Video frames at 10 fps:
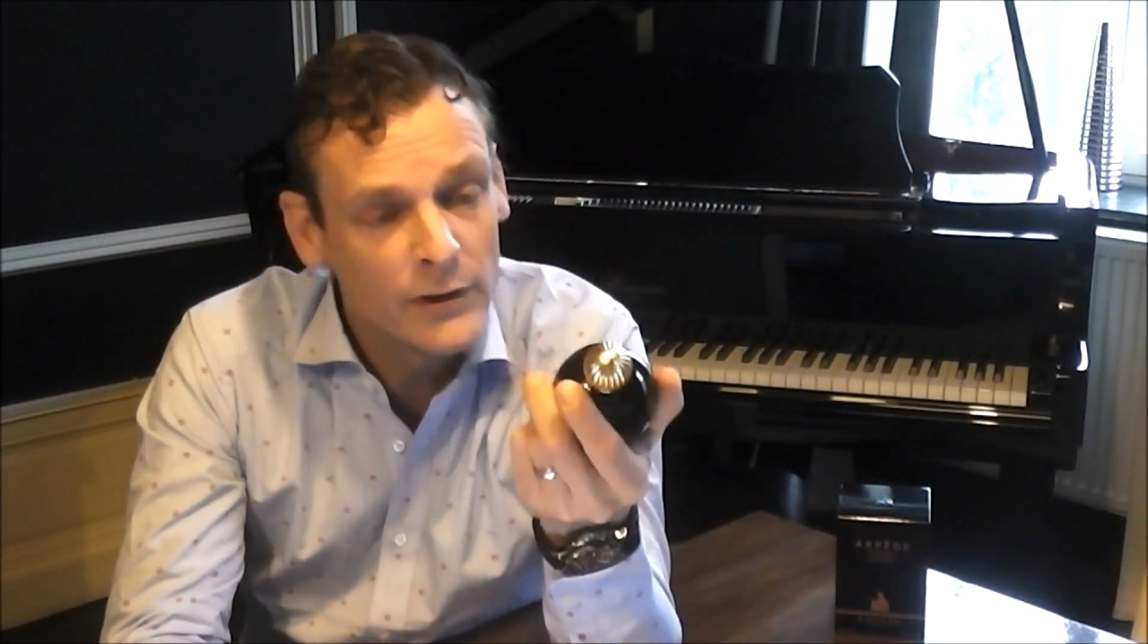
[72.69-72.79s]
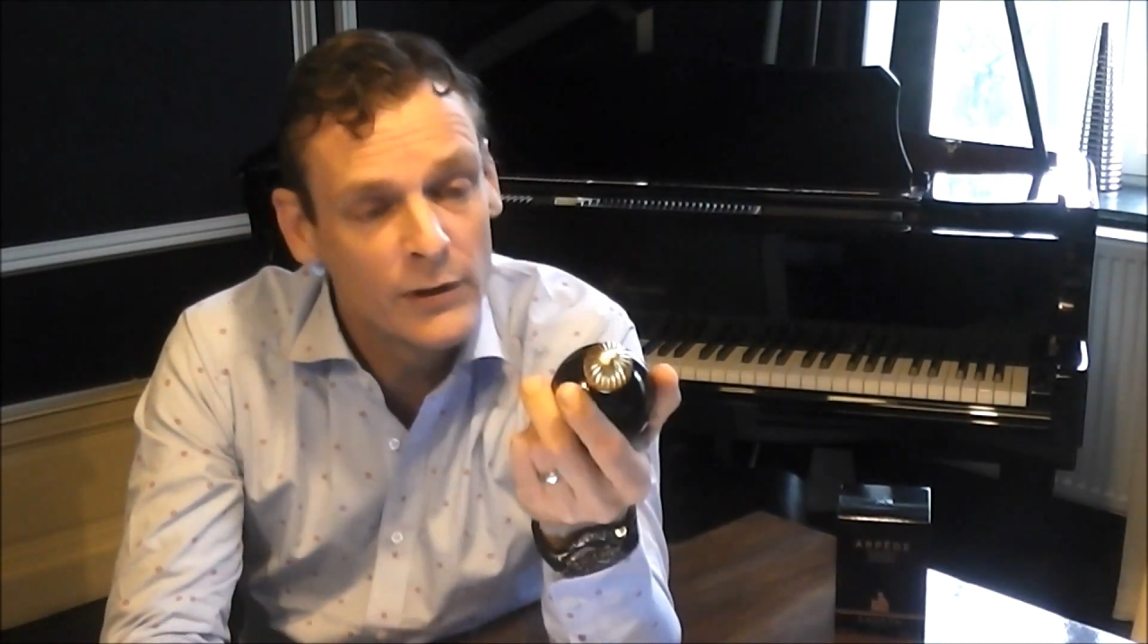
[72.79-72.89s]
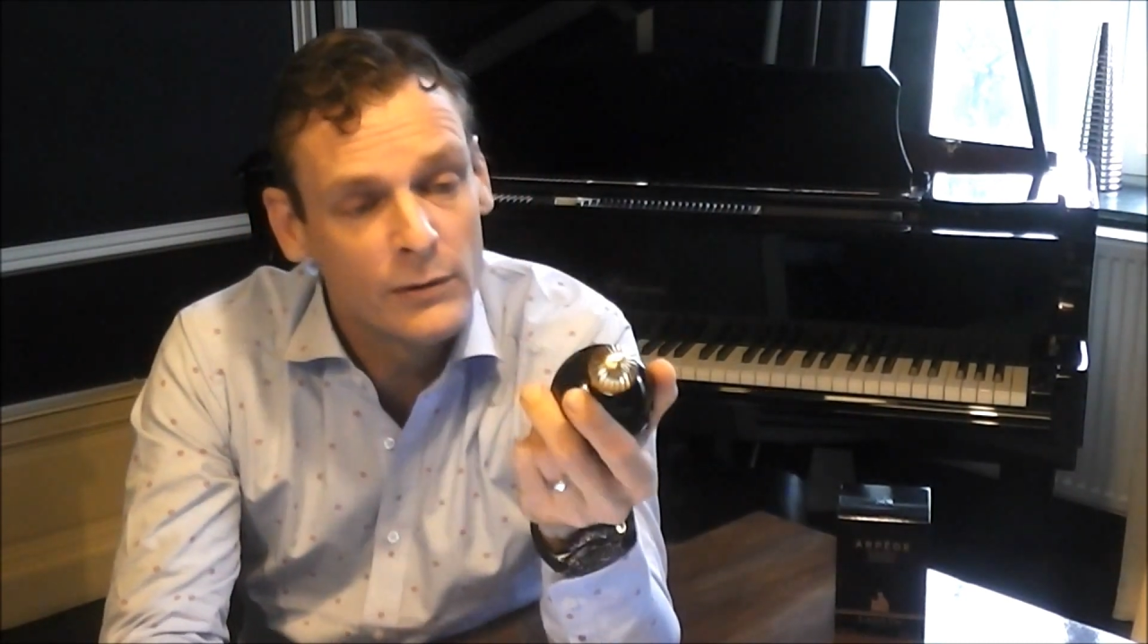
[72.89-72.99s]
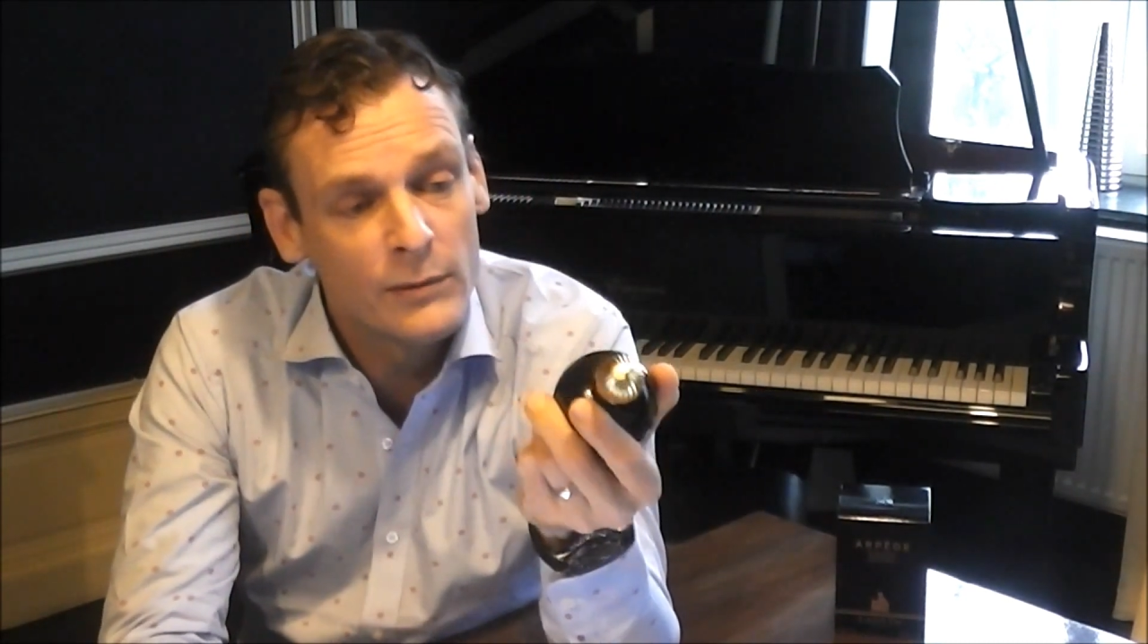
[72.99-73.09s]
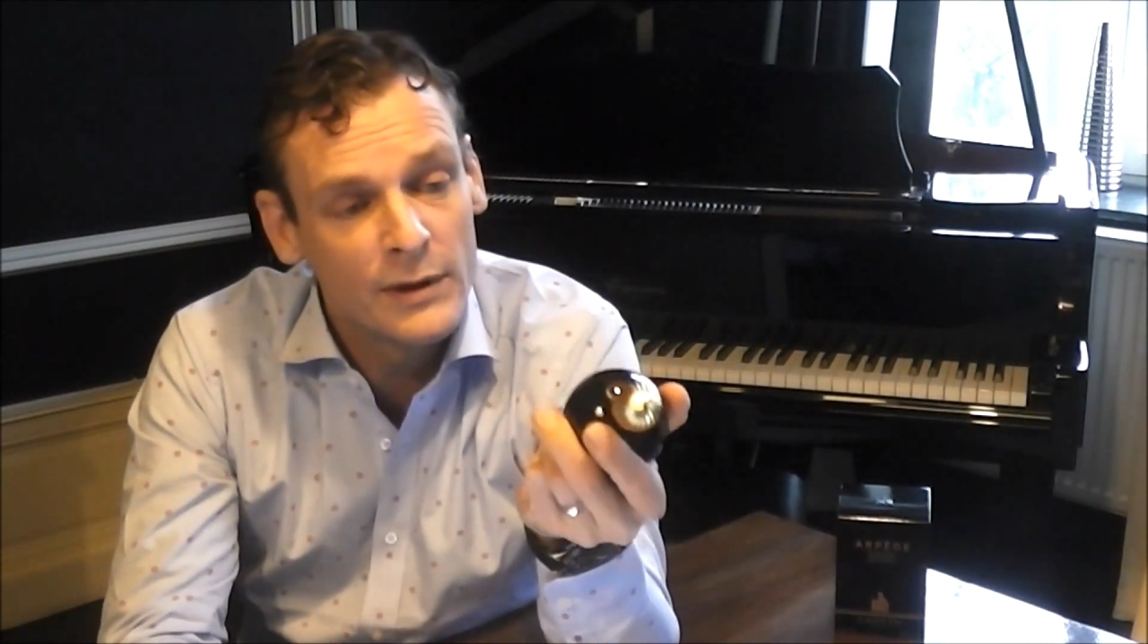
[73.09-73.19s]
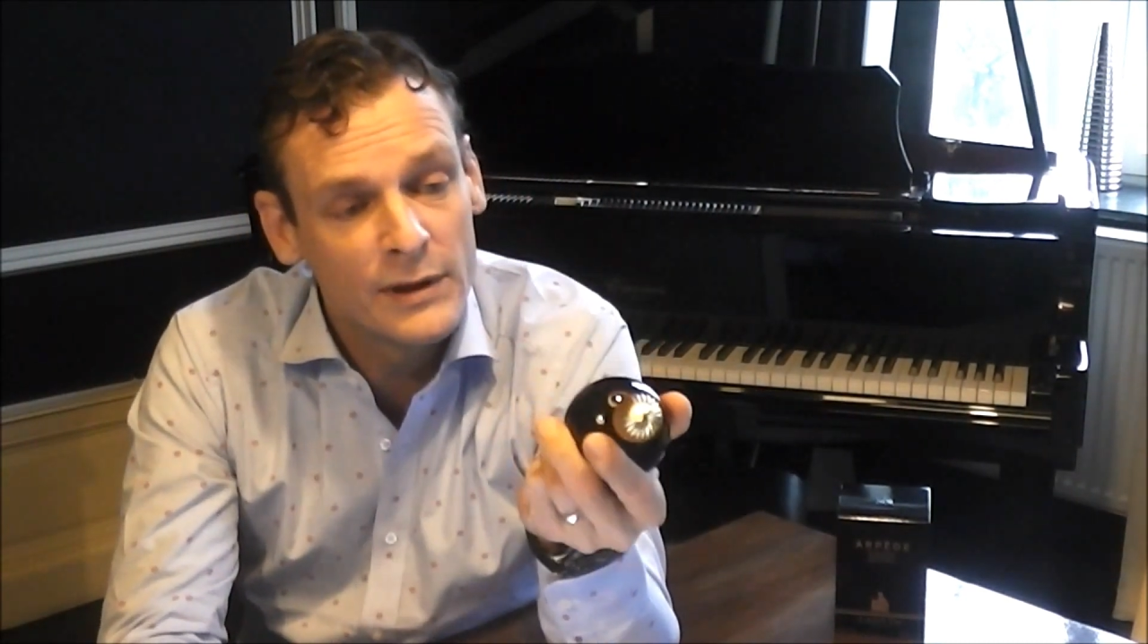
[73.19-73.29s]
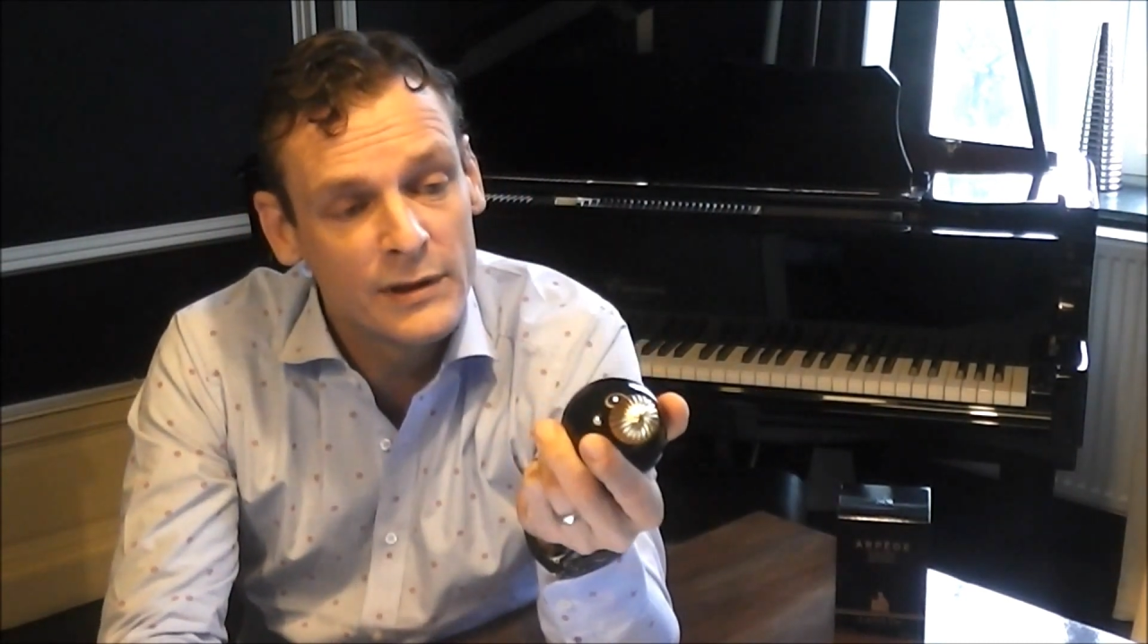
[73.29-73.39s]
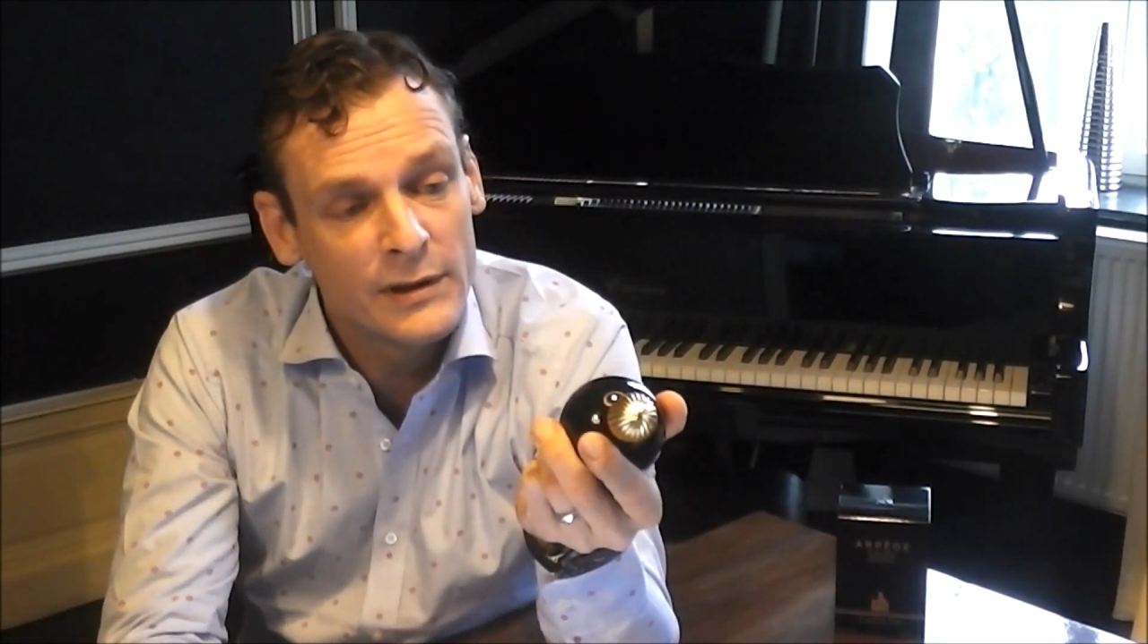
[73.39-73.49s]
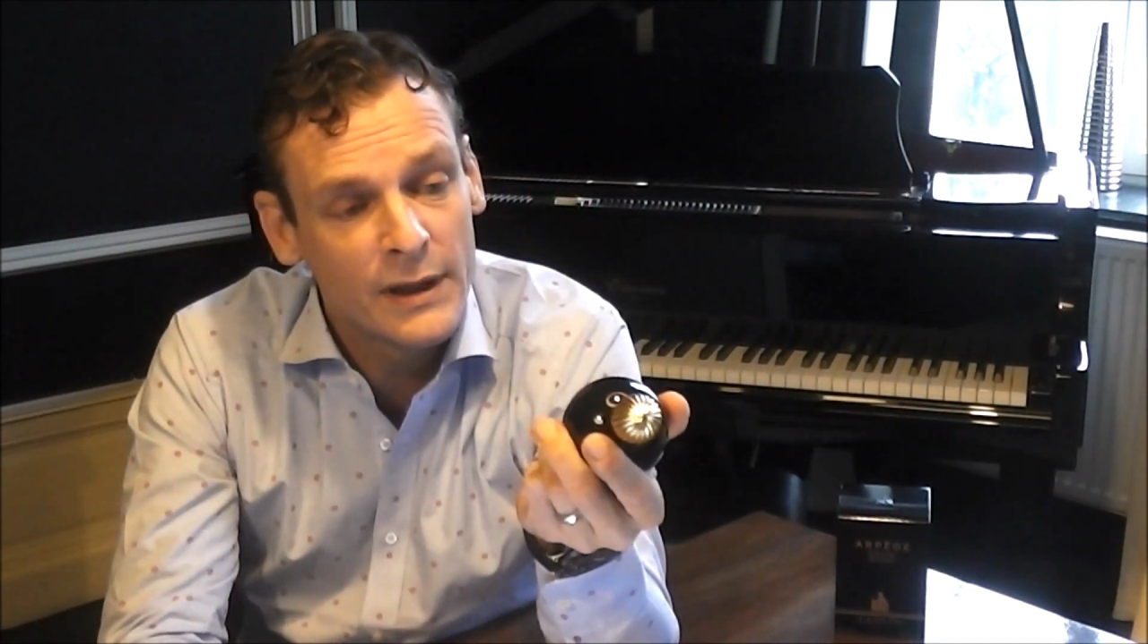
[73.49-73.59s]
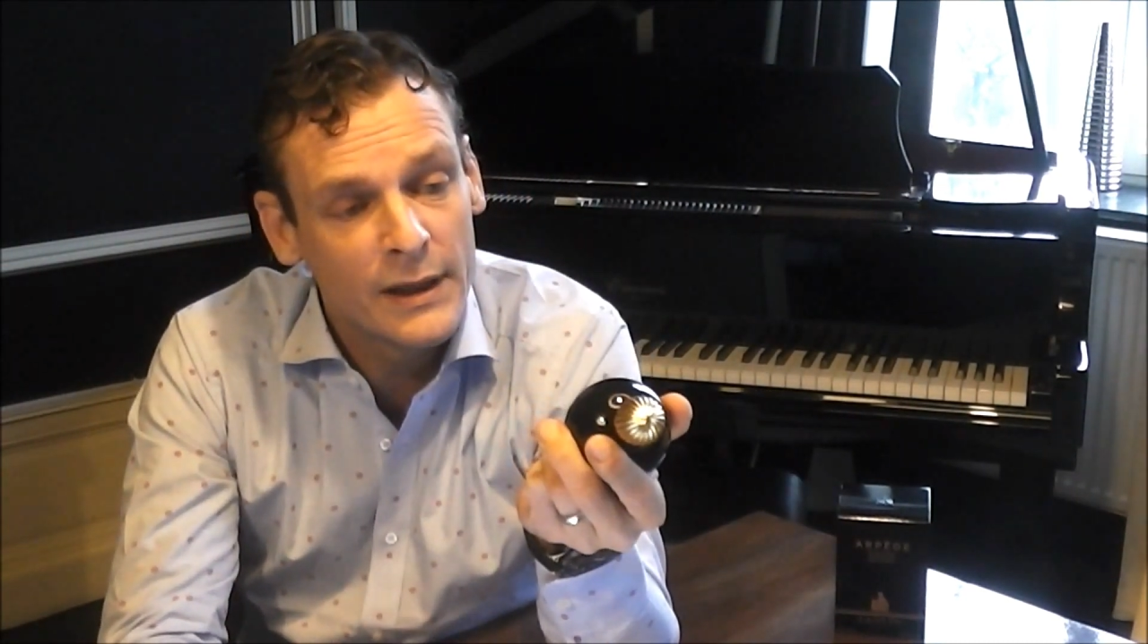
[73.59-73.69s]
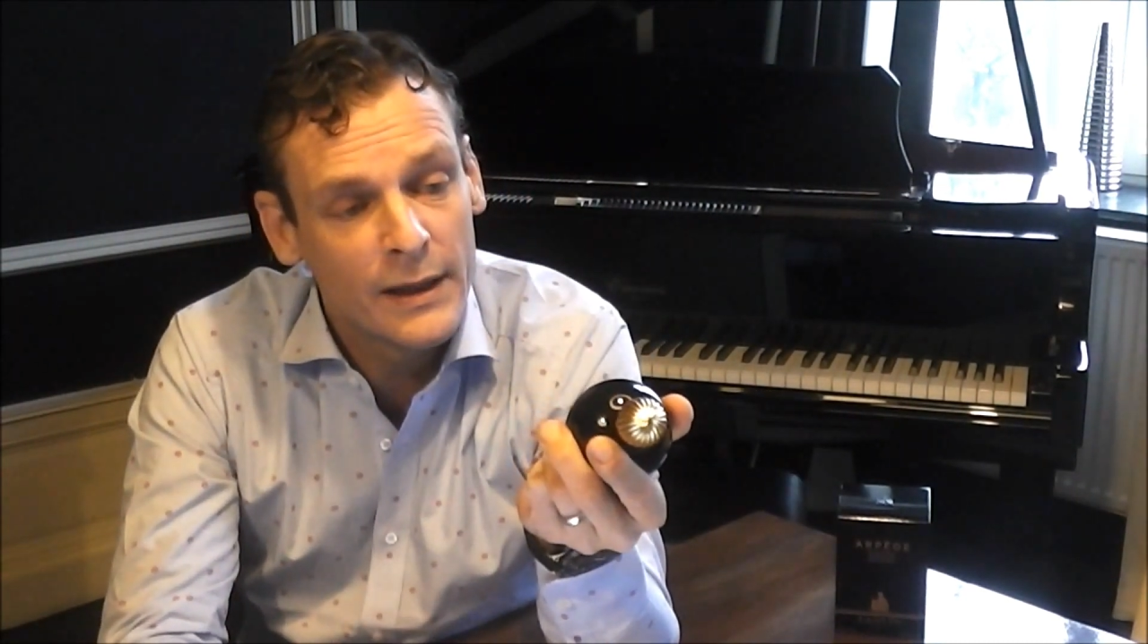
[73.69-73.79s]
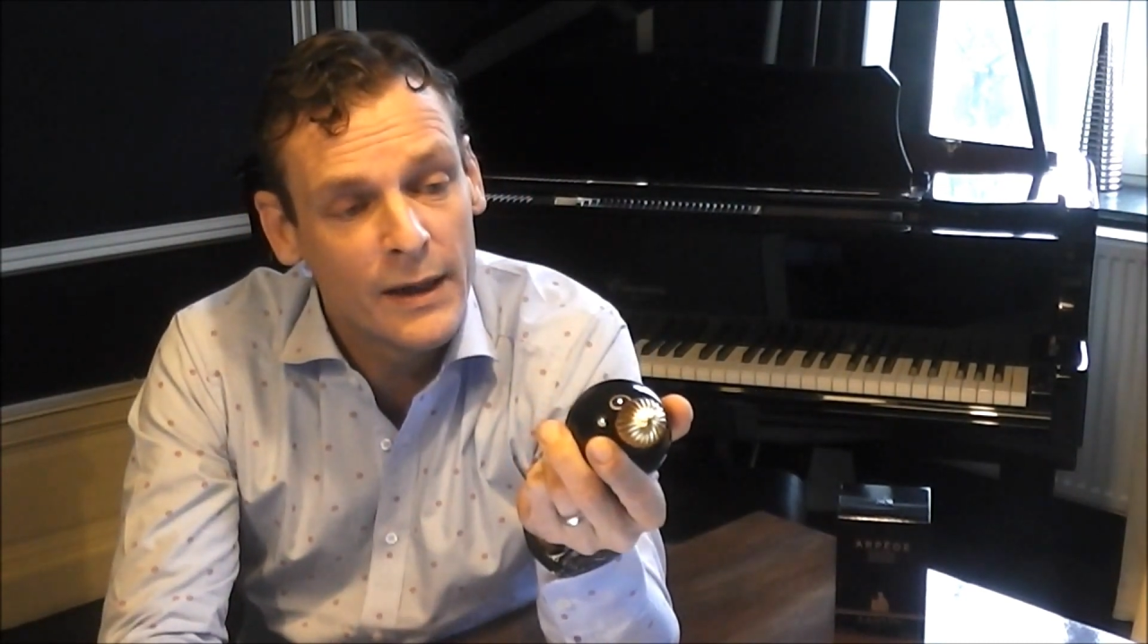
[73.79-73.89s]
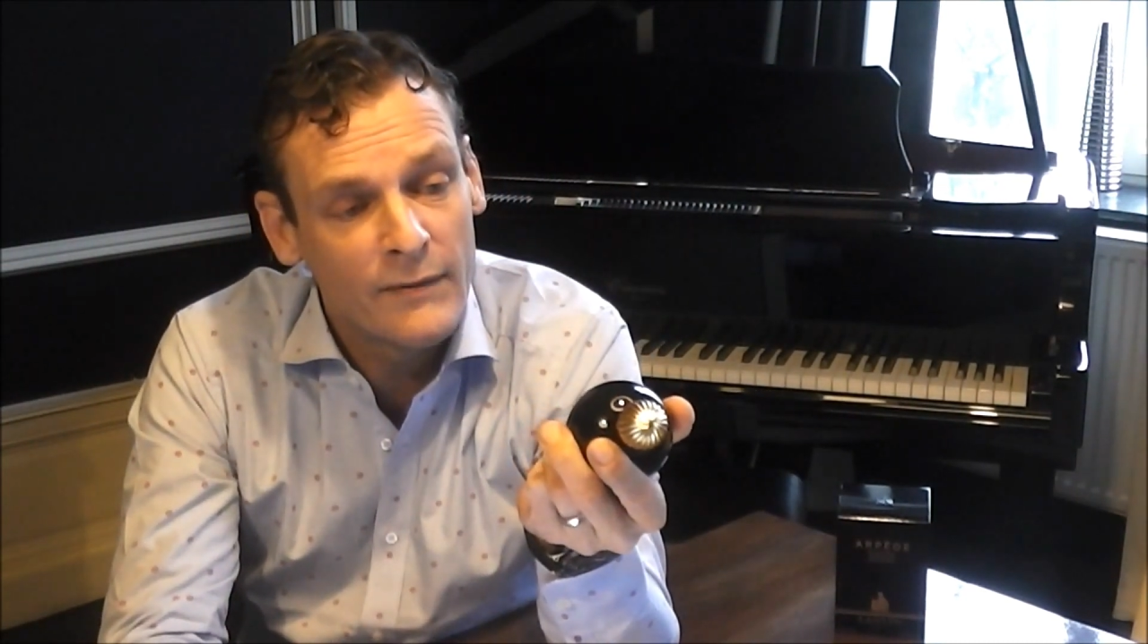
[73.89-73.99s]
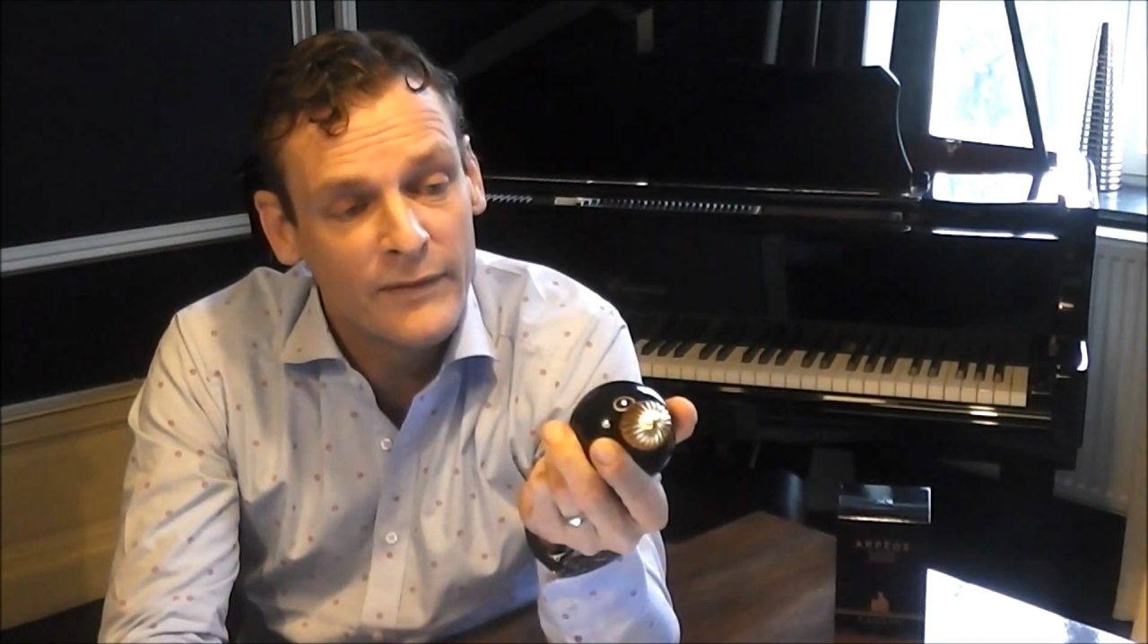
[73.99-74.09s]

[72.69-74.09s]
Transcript: who was a